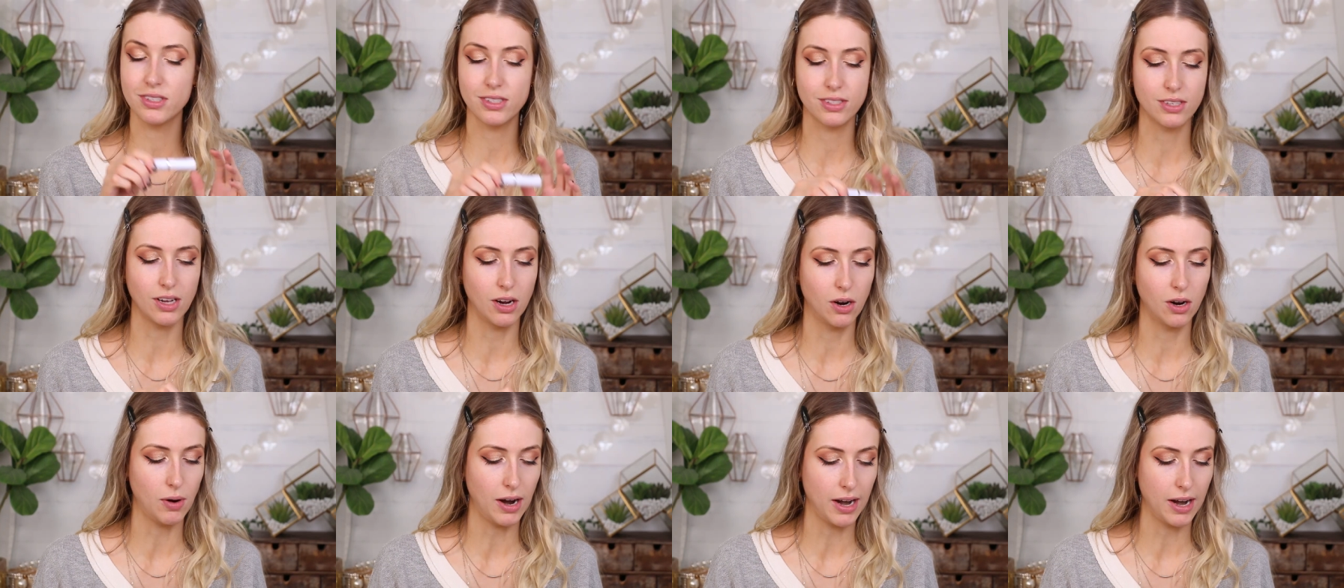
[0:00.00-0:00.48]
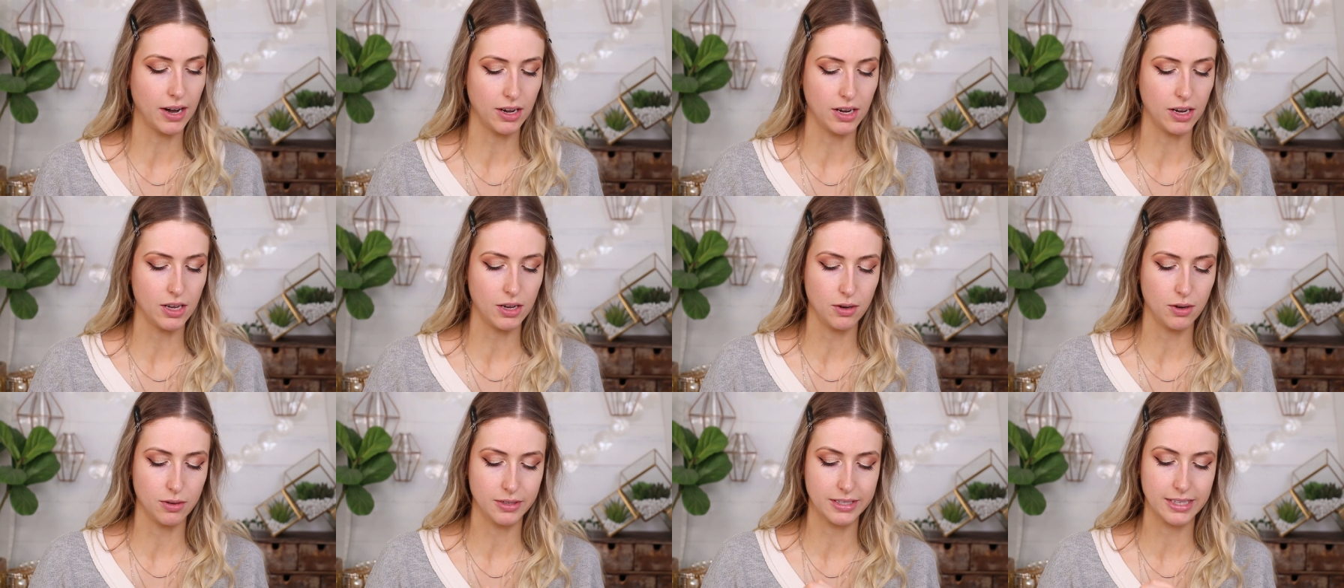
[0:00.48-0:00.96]
So I'm gonna
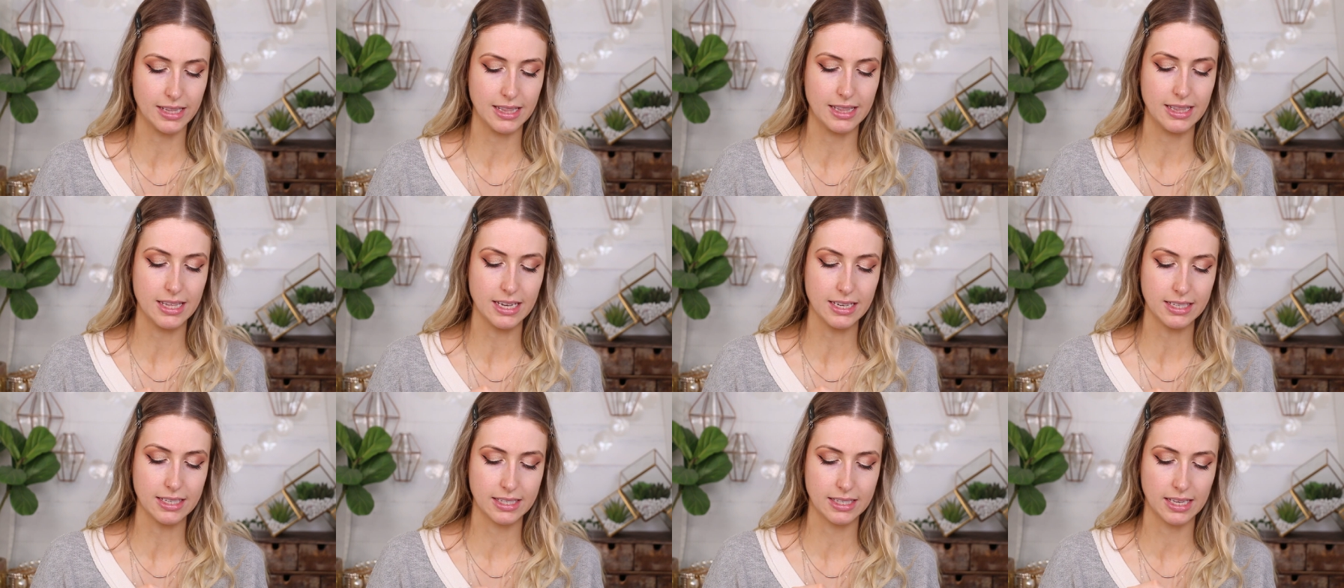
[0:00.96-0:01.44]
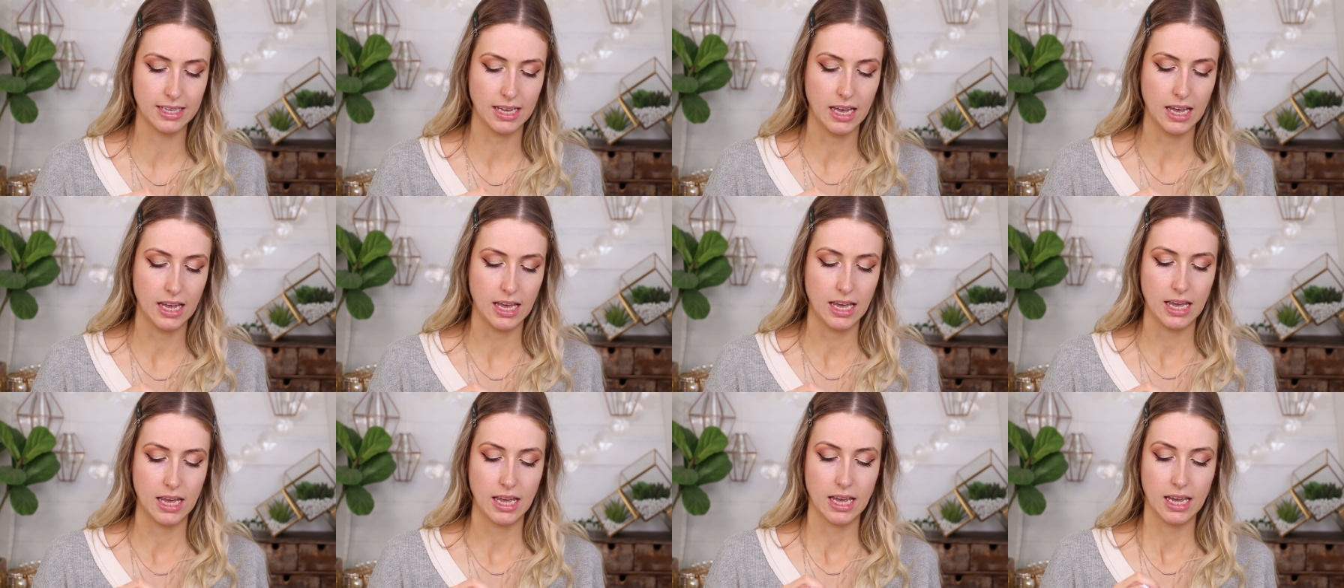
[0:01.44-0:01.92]
use this
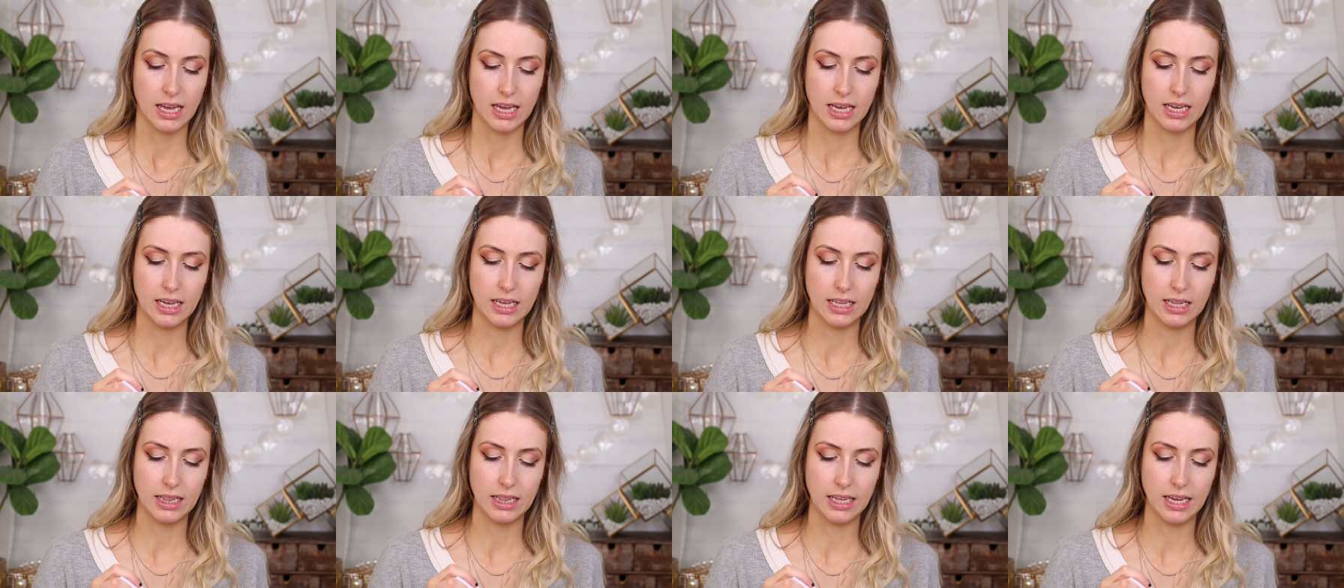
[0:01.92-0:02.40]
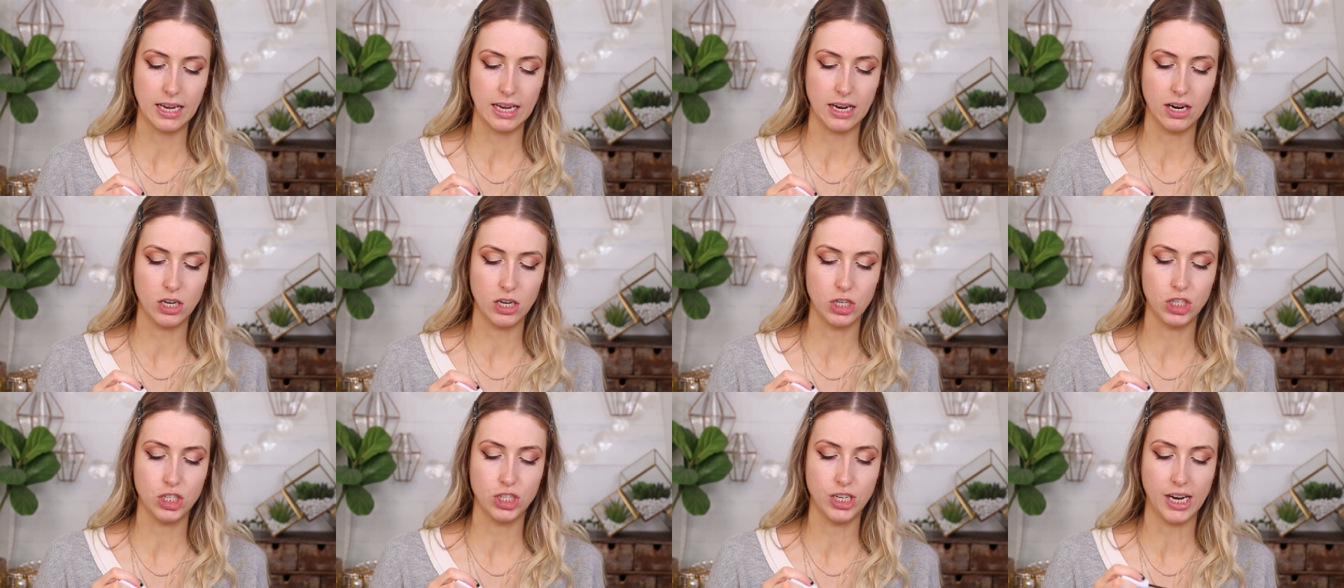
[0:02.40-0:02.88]

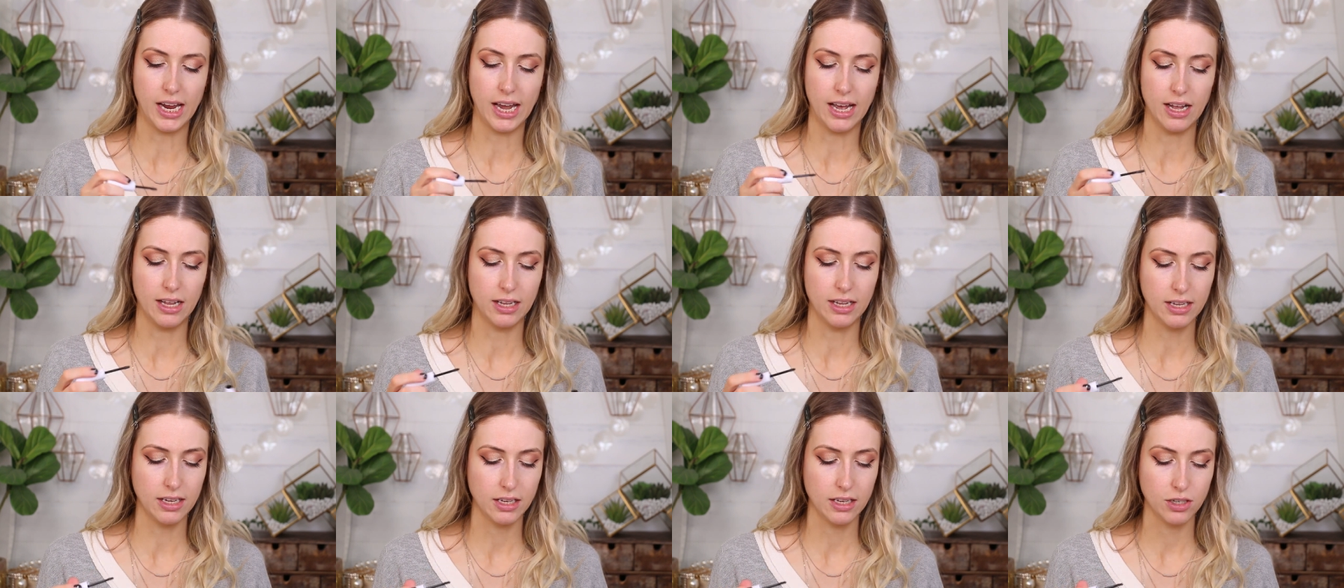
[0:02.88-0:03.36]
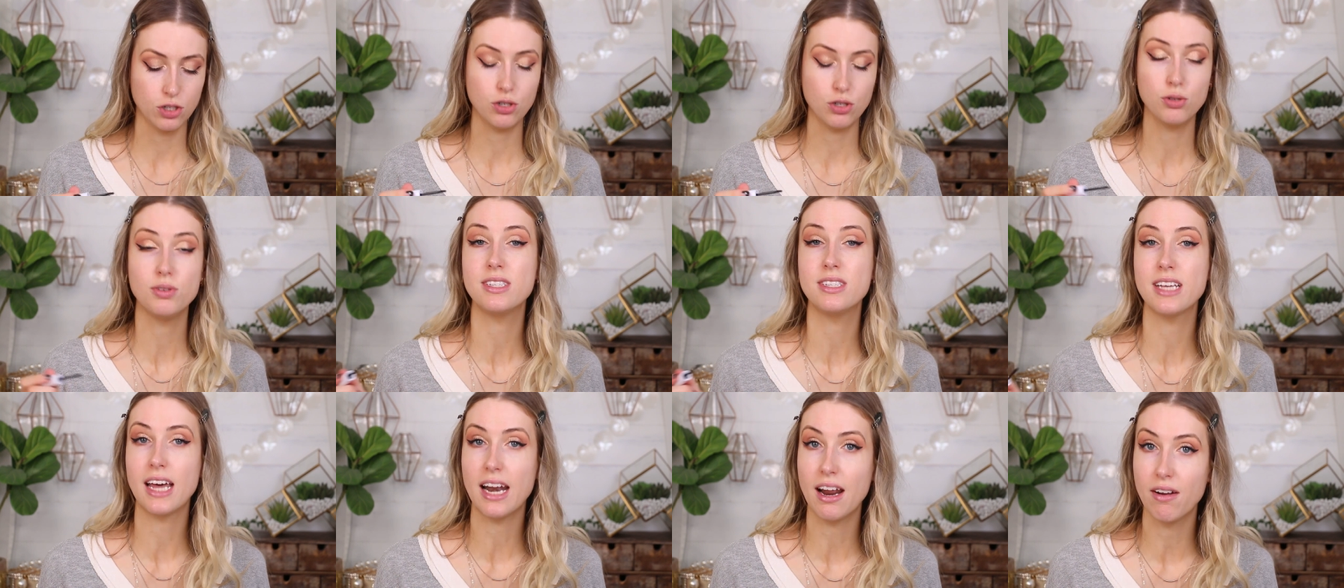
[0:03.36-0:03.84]
clear gel to
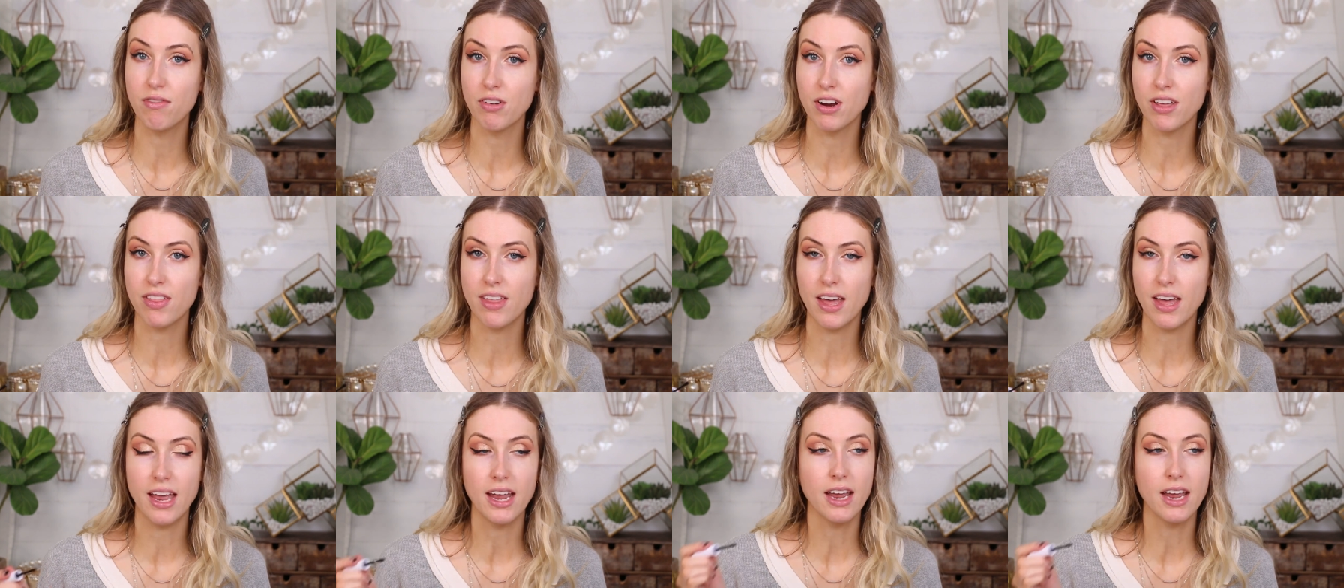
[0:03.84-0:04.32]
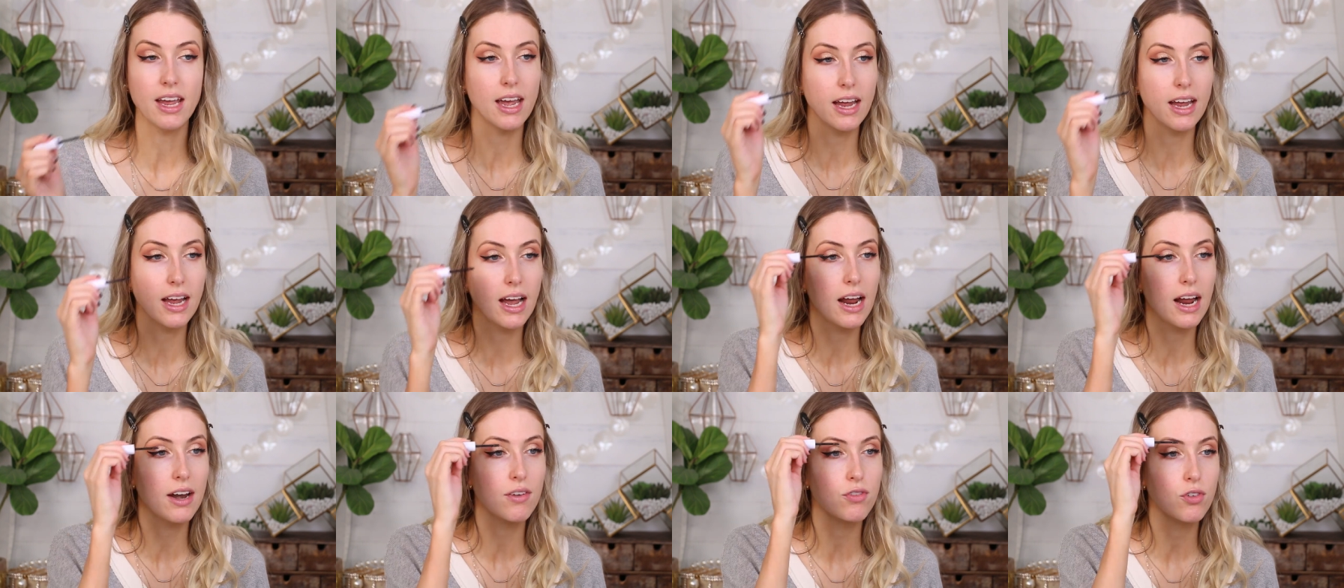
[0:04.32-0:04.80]
set everything
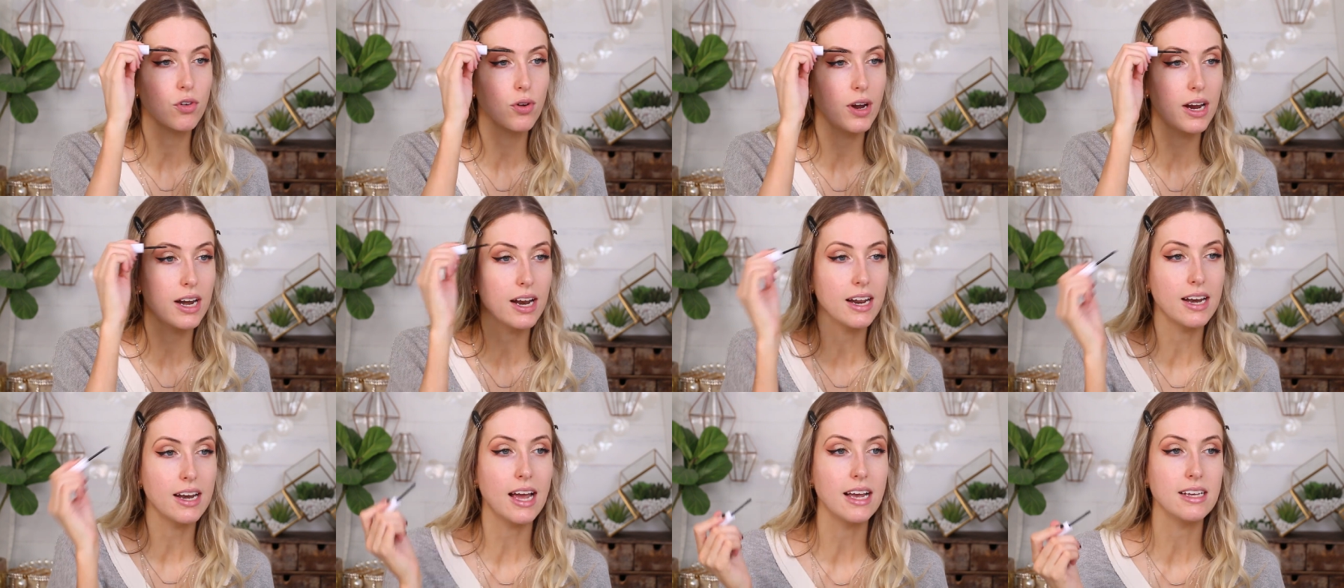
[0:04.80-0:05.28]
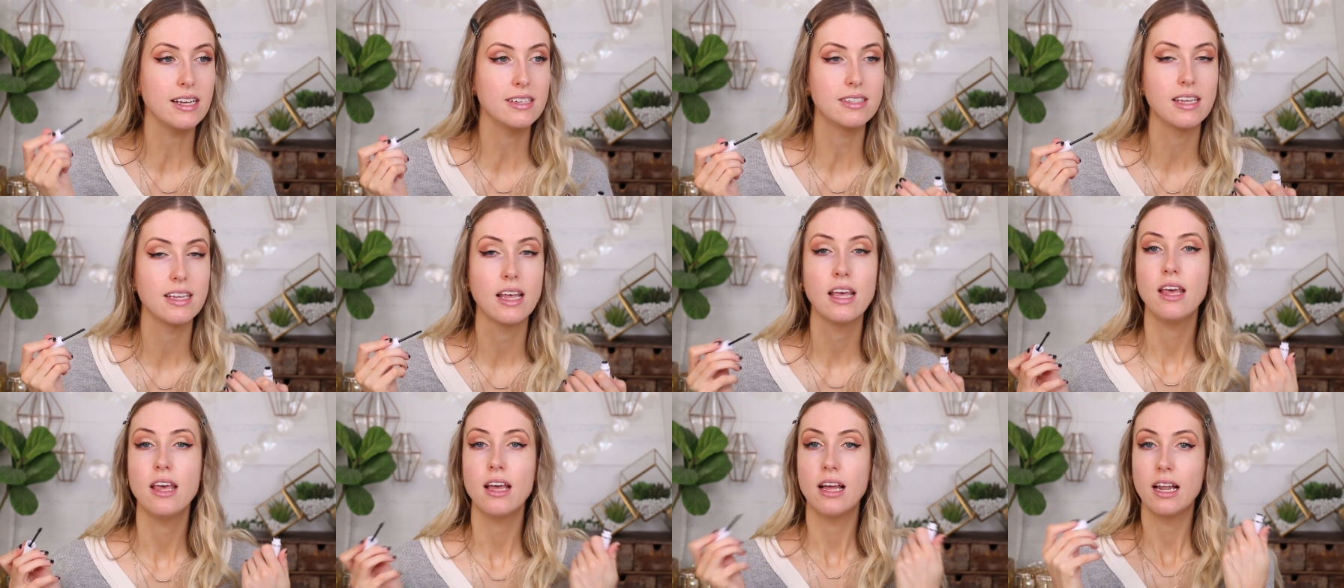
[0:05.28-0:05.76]
and kind of create a nice